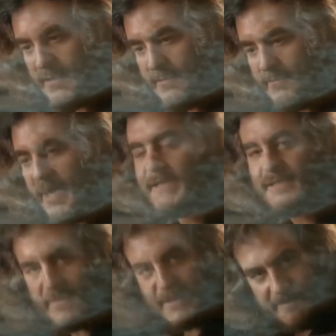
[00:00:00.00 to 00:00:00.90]

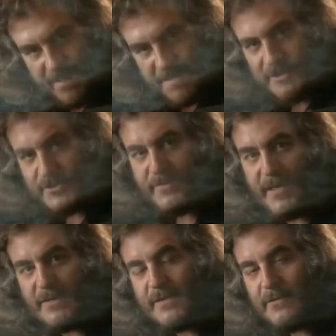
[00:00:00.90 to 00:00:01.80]
possibly the best
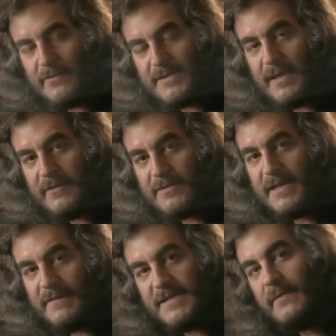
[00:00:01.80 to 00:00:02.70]
instrumental soloist I know is
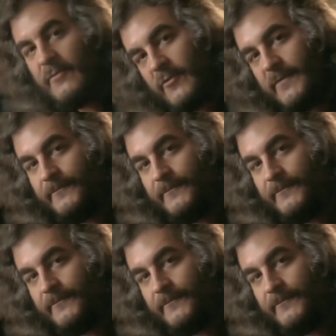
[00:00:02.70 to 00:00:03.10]
Dave Sanborn.